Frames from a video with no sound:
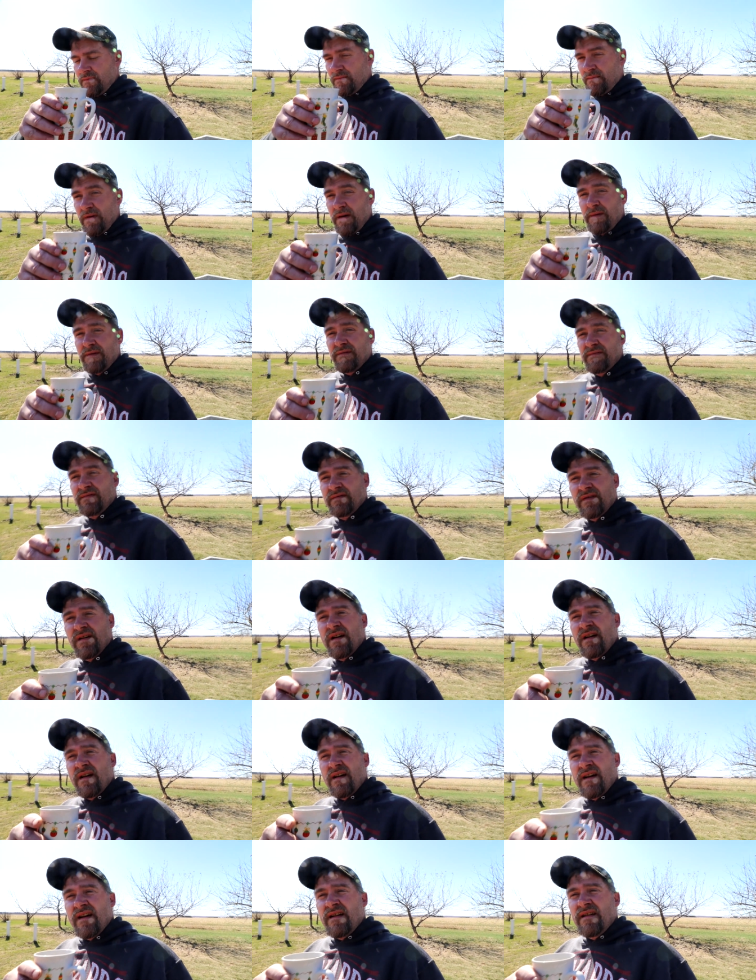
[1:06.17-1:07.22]
Maybe we'll
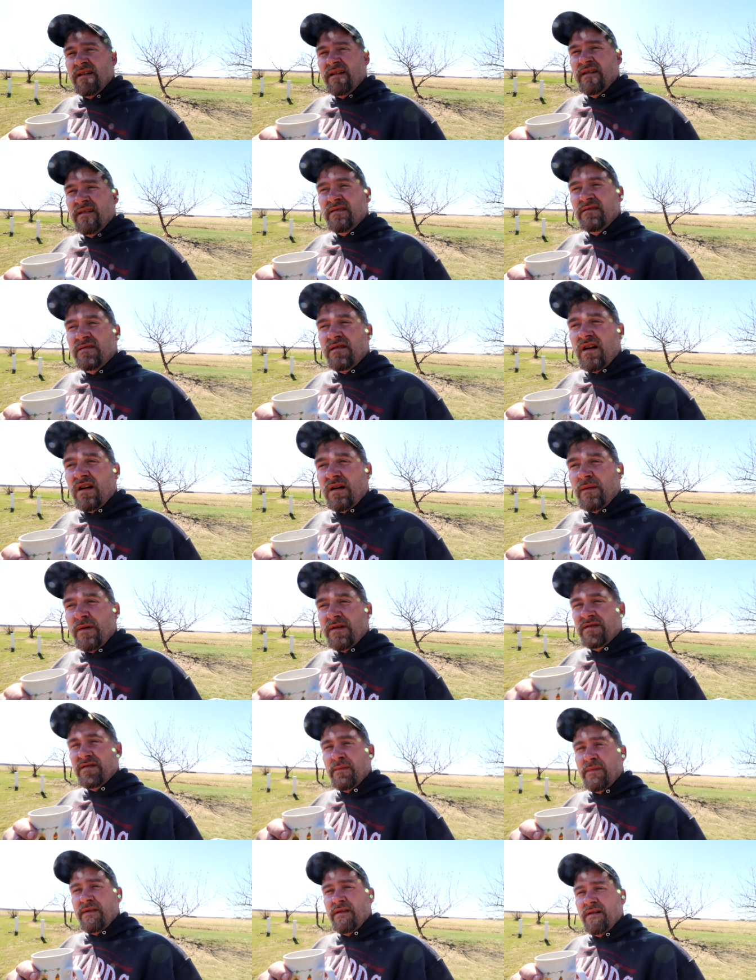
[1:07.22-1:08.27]
talk about
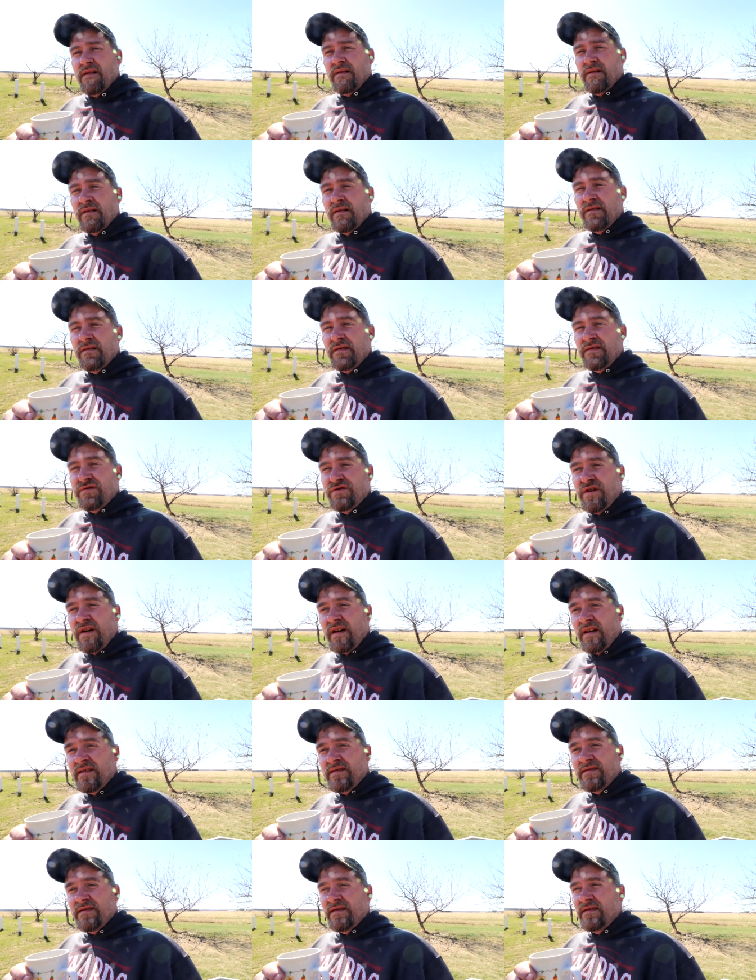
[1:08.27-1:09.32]
some of the
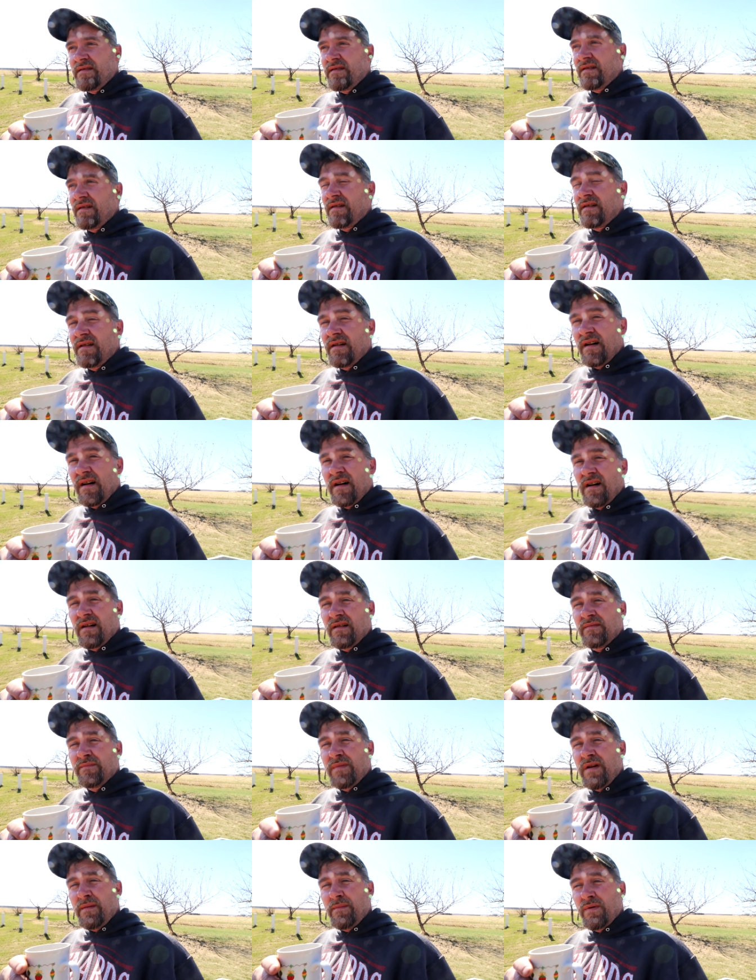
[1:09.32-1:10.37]
chicks and
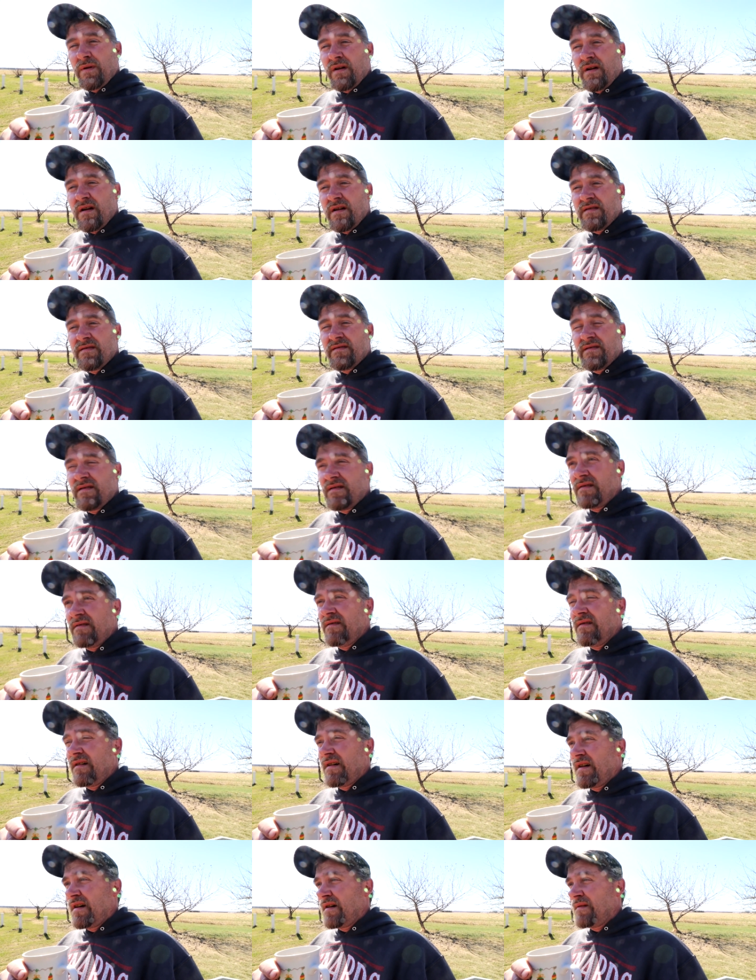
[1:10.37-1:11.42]
meat birds.
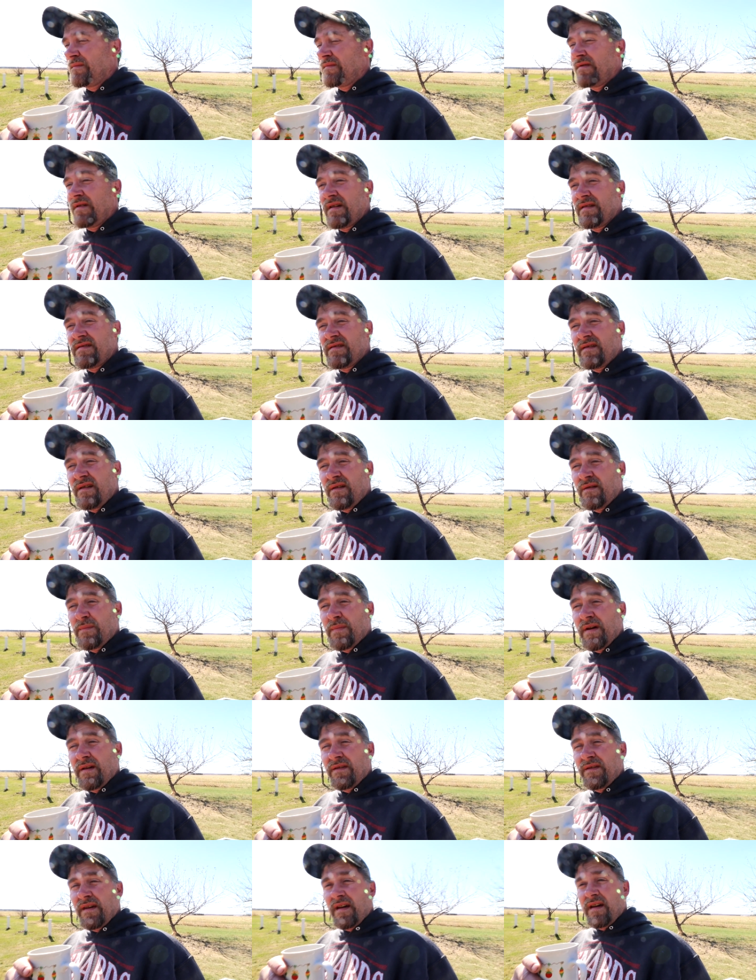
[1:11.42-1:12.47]
That's another
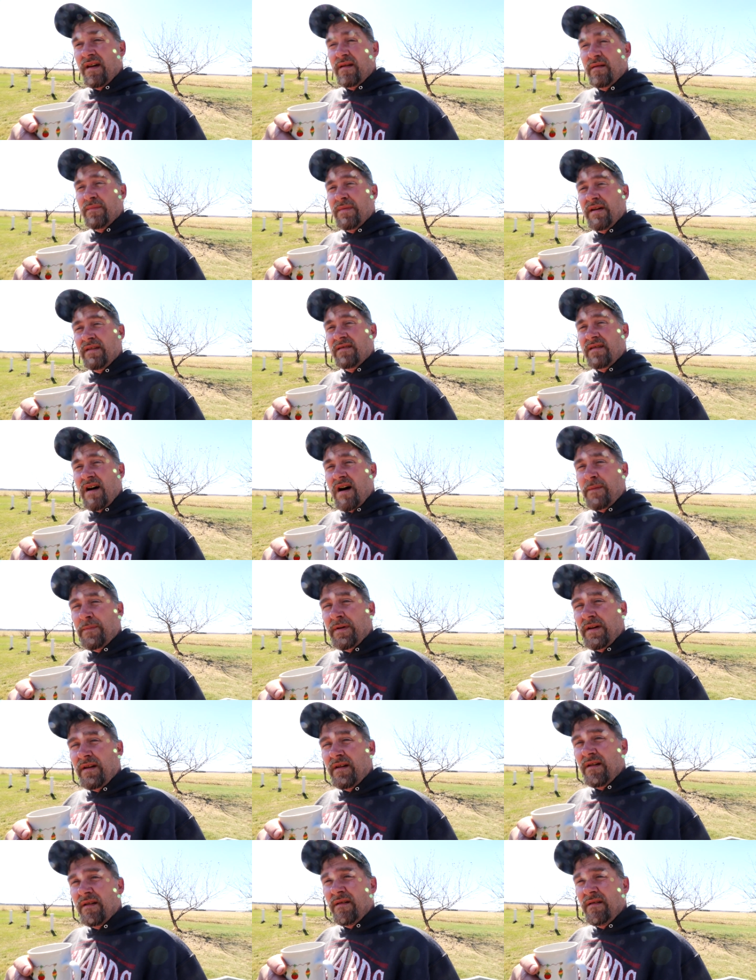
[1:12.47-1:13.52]
big thing and a big
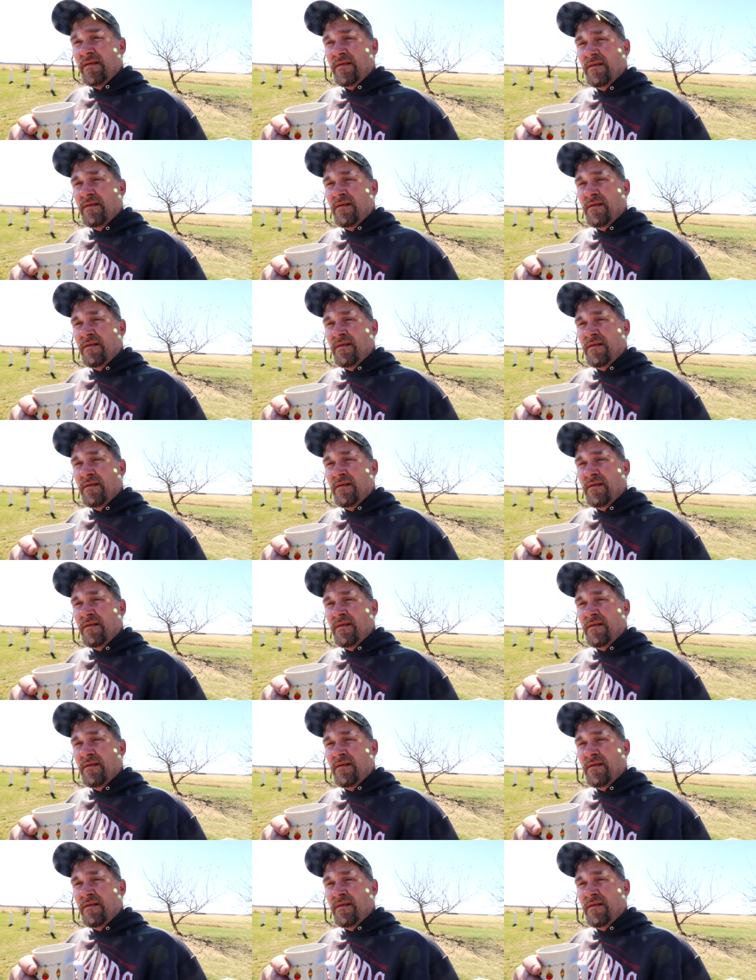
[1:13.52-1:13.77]
topic here.